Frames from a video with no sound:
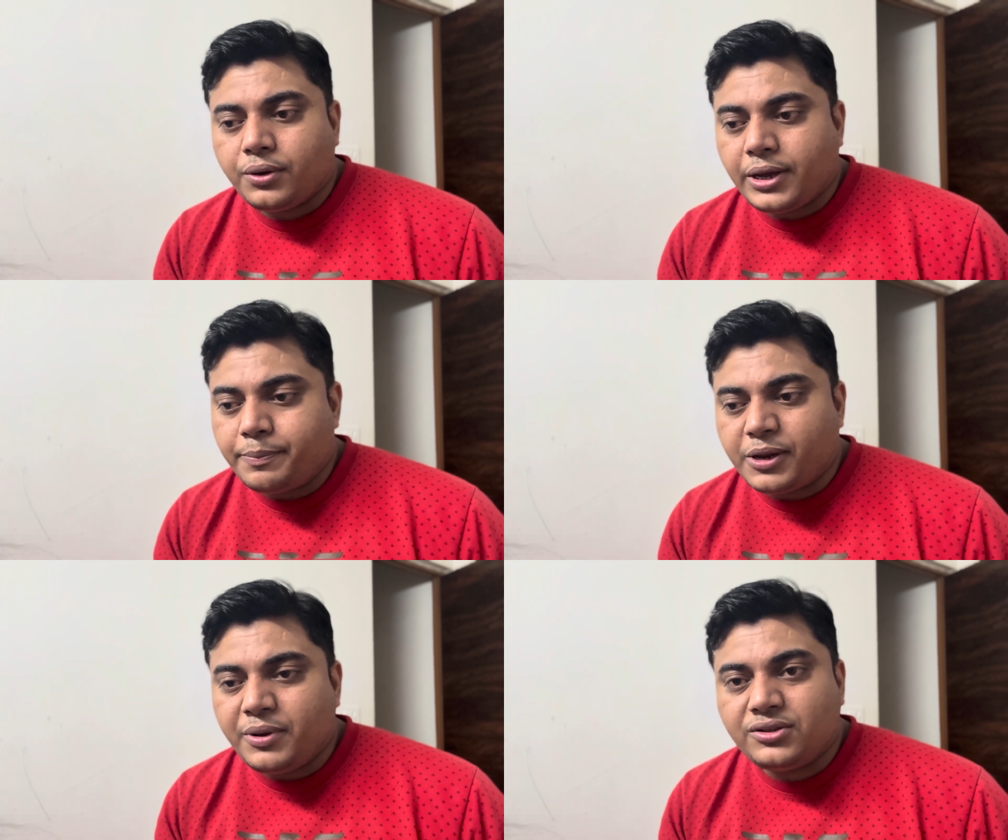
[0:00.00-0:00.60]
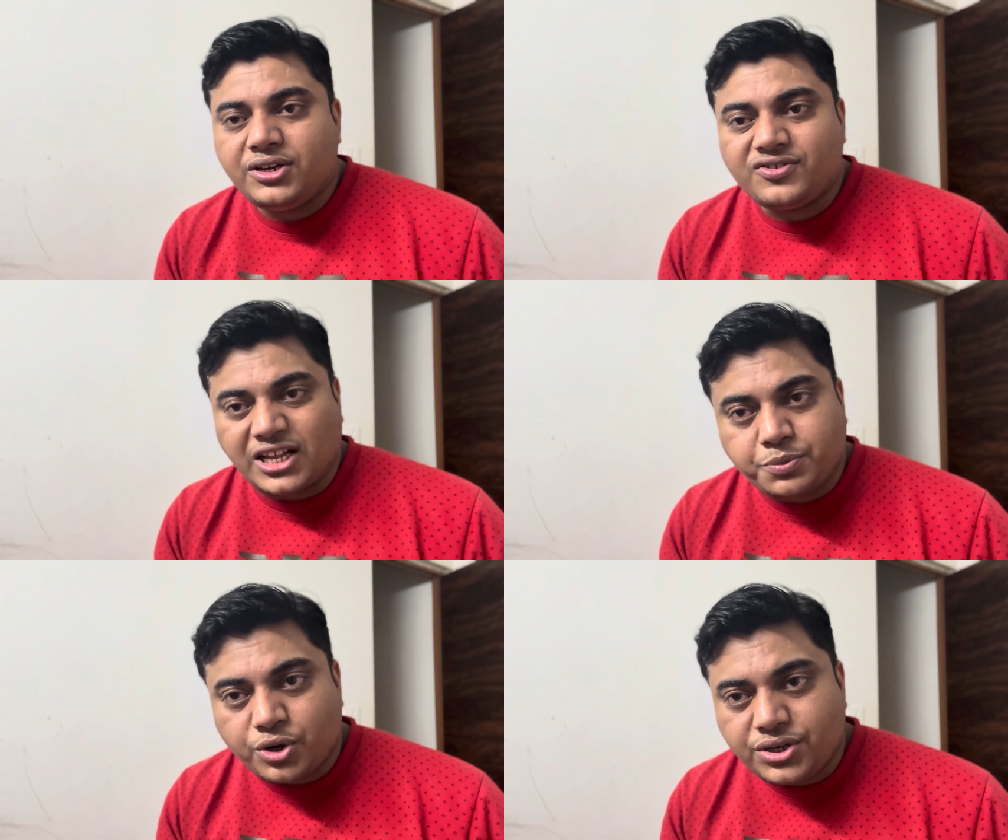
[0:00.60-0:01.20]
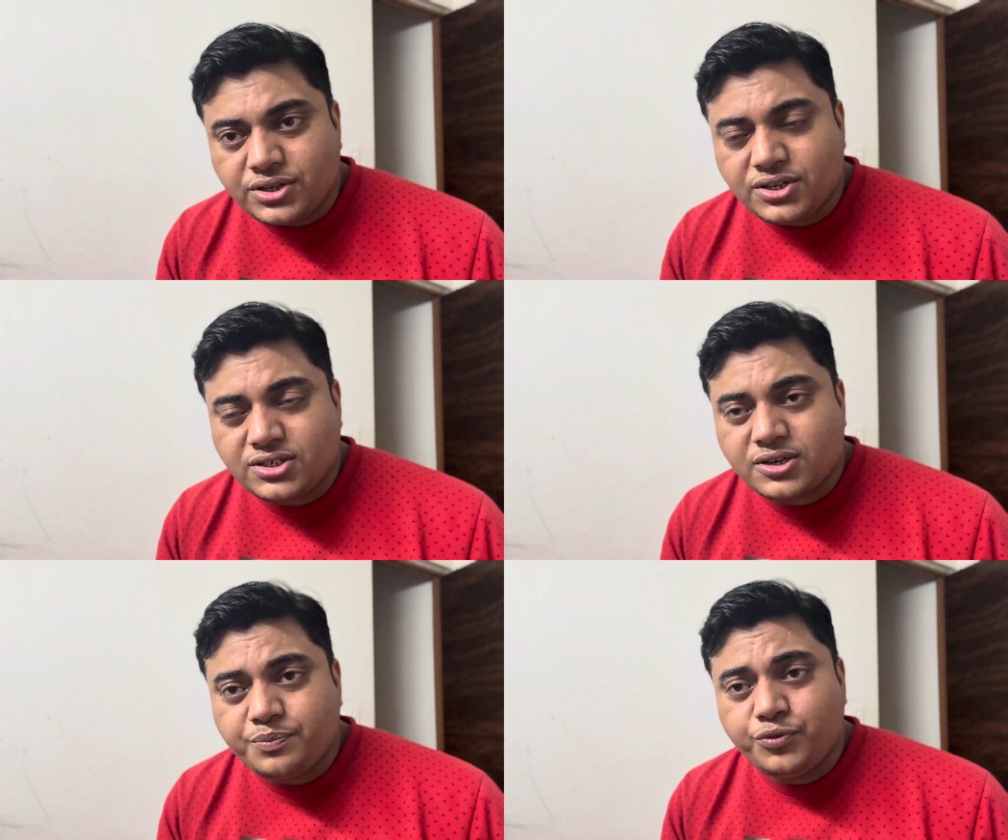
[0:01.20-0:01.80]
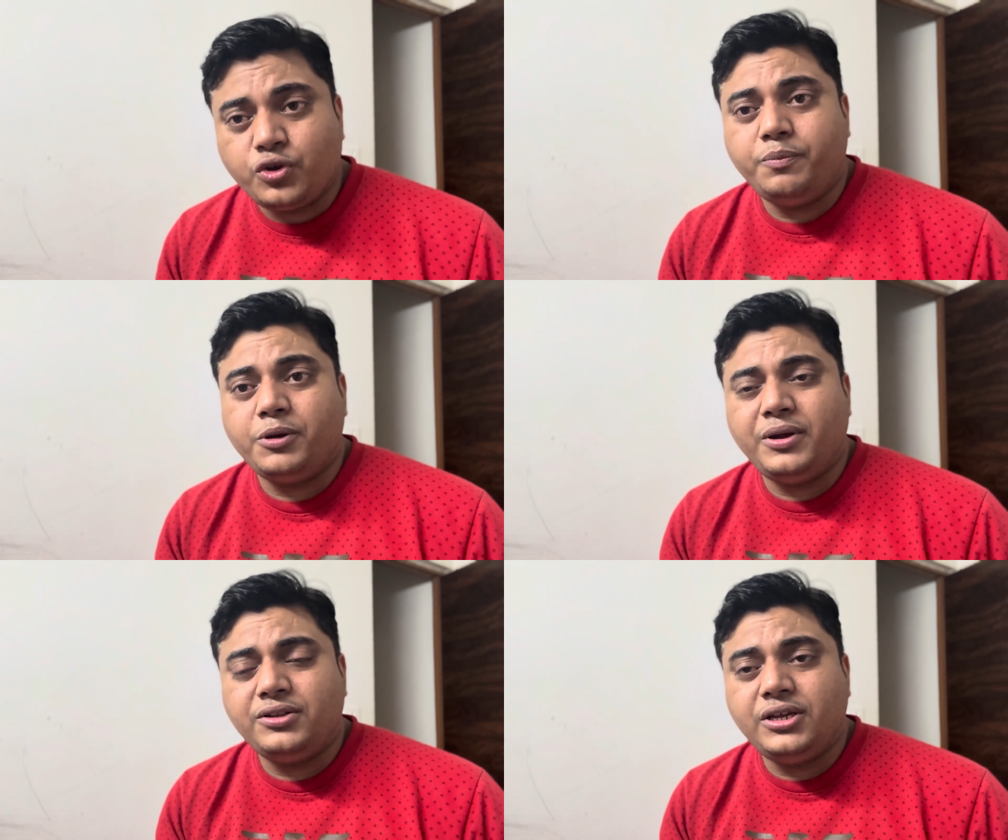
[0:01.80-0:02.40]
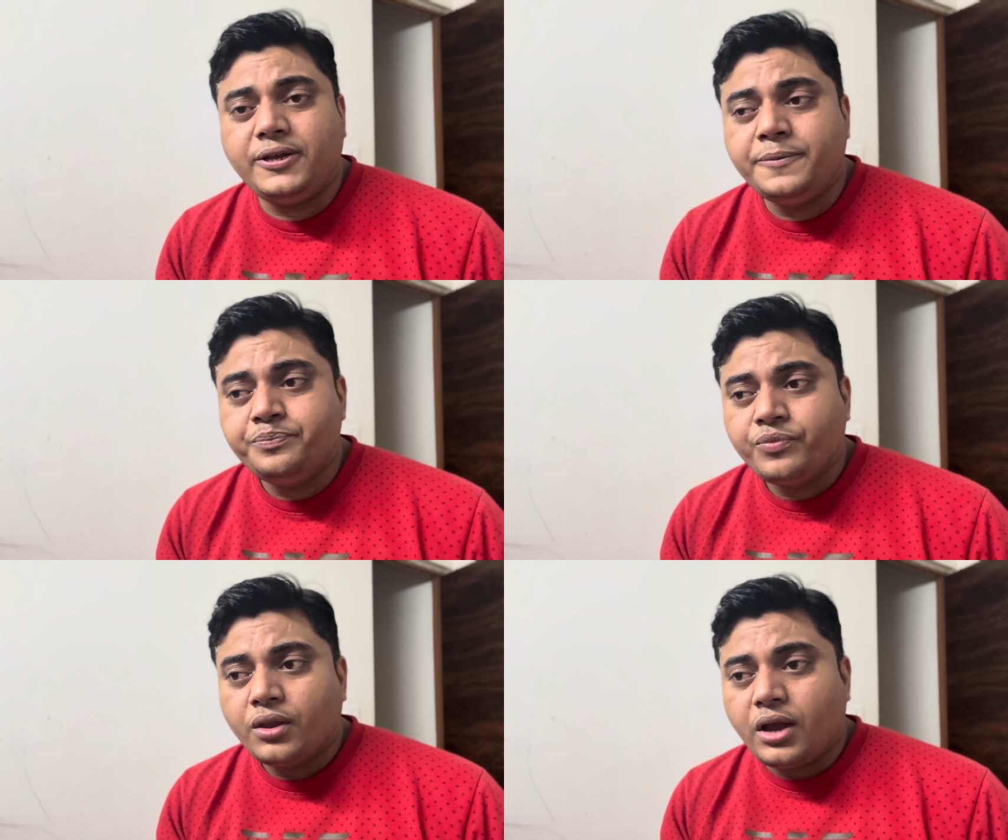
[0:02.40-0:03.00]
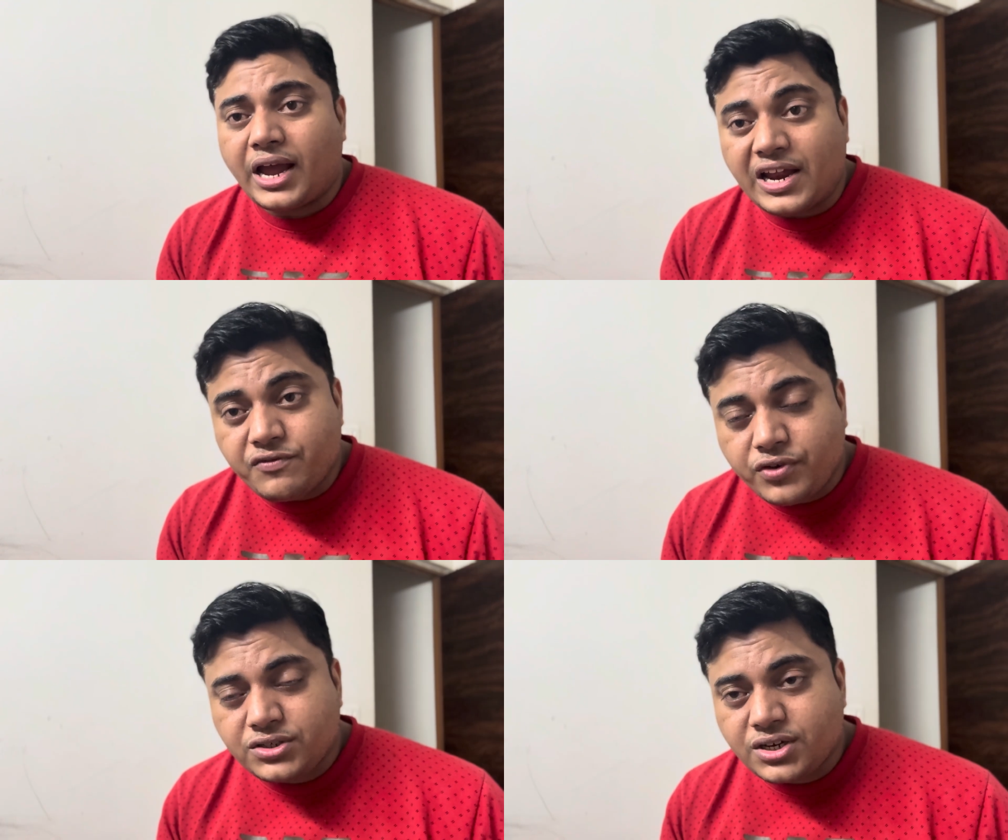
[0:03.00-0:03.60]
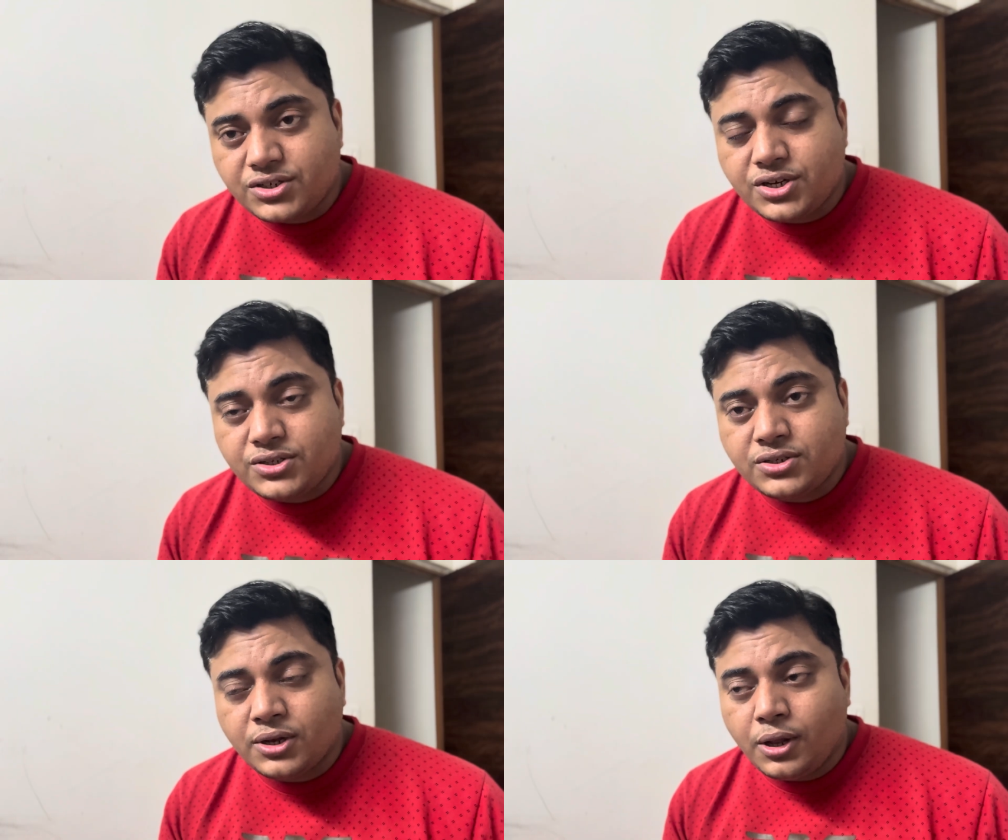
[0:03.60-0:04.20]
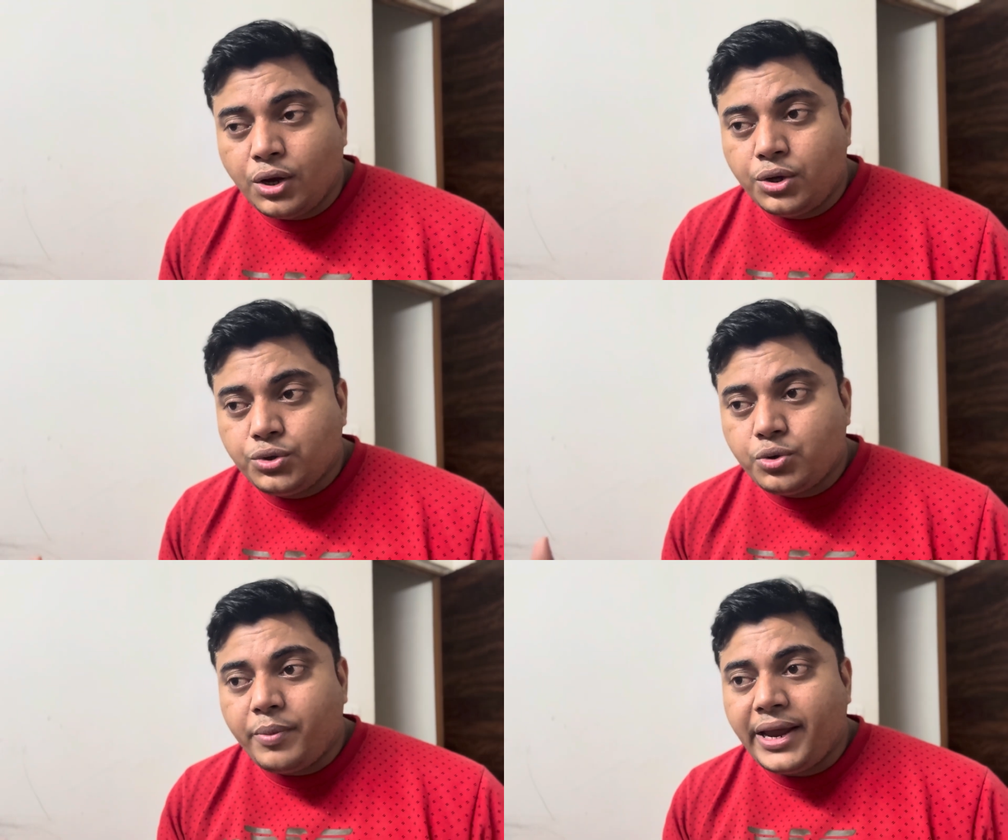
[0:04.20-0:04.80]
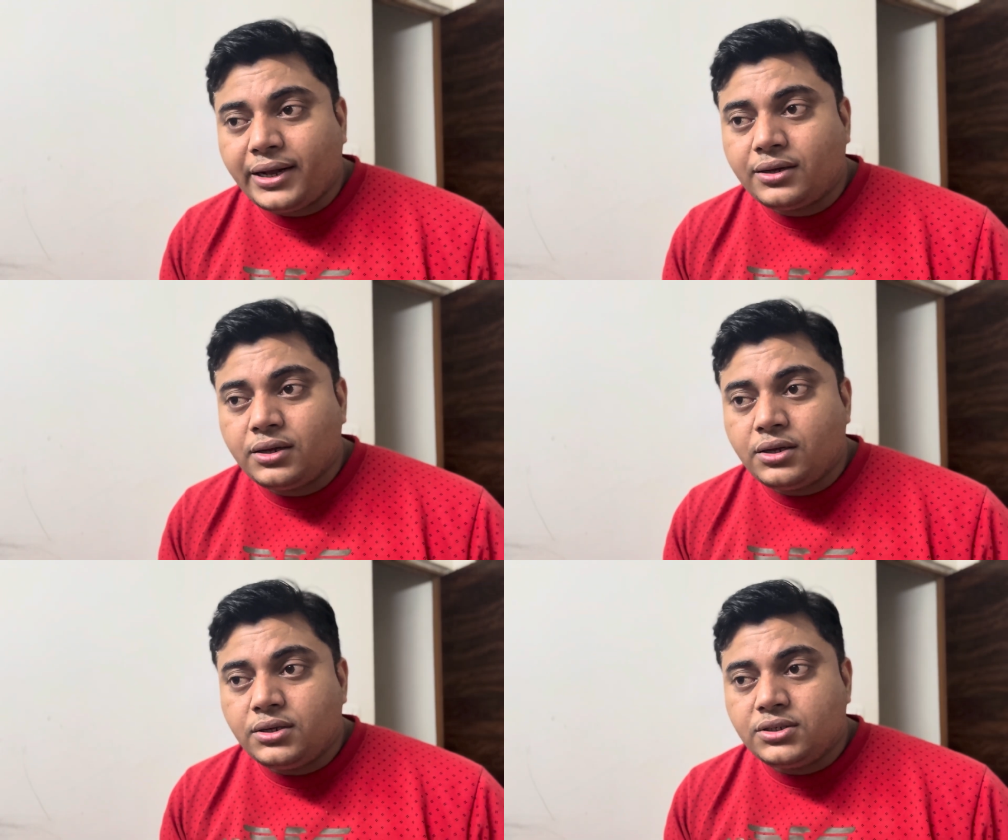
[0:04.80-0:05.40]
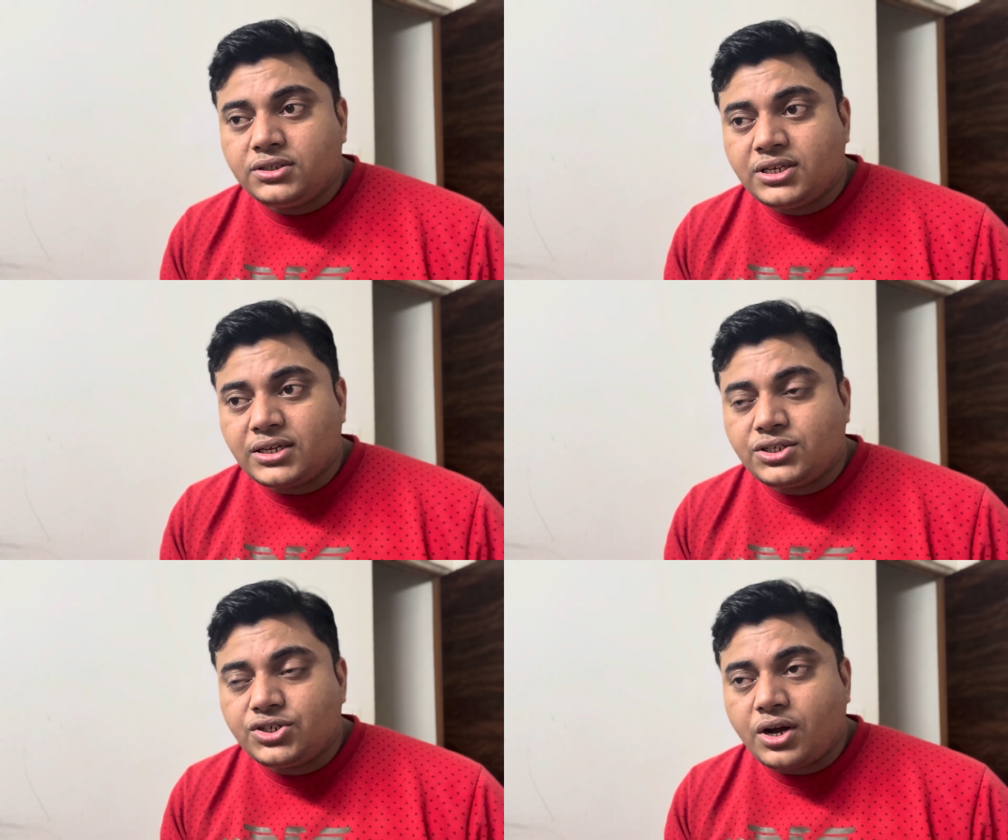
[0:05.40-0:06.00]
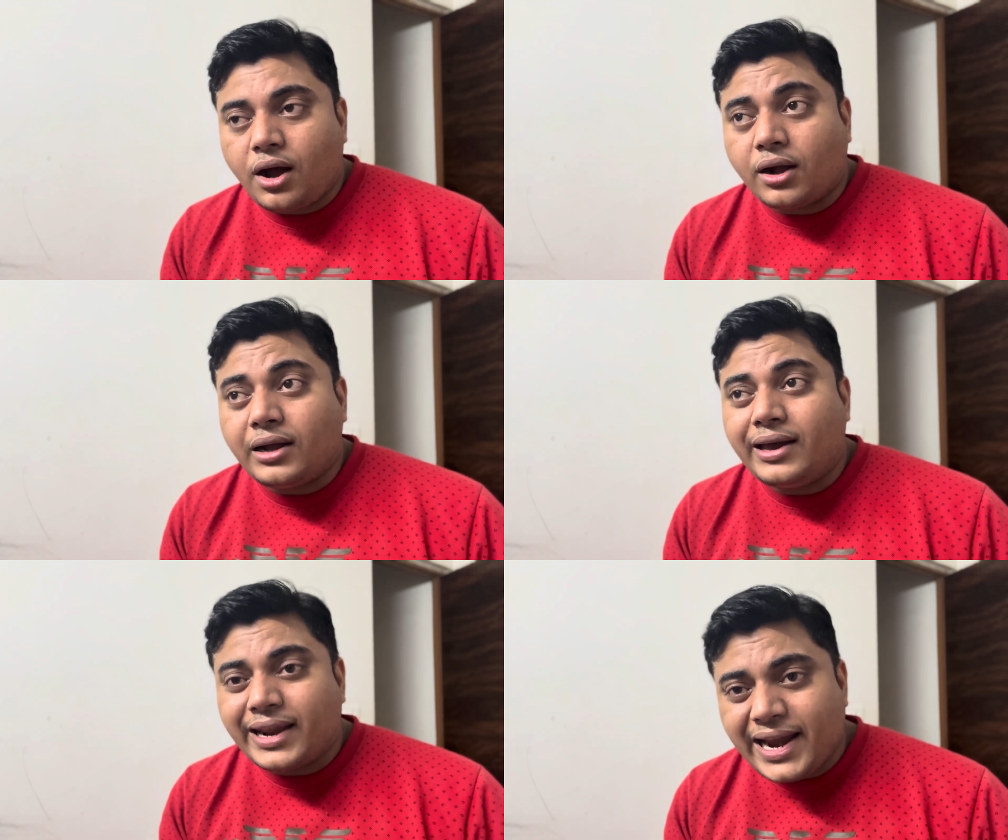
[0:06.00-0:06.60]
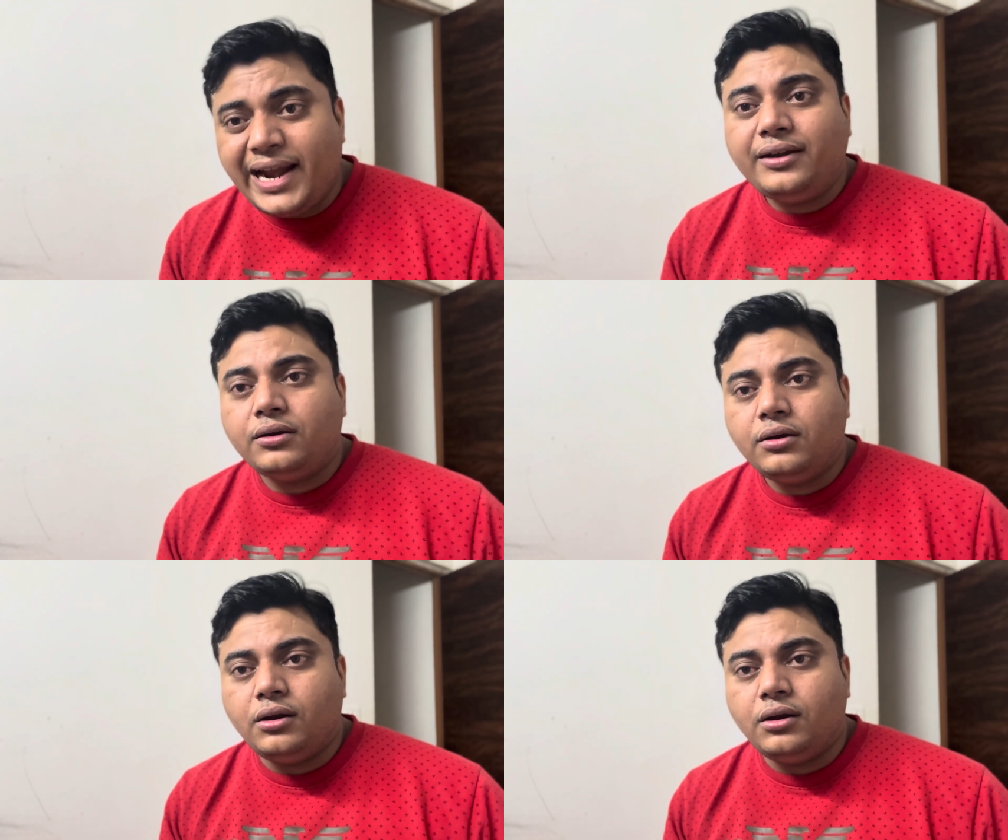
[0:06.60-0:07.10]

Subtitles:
implement the transportation system, to implement the infrastructures, to make such a great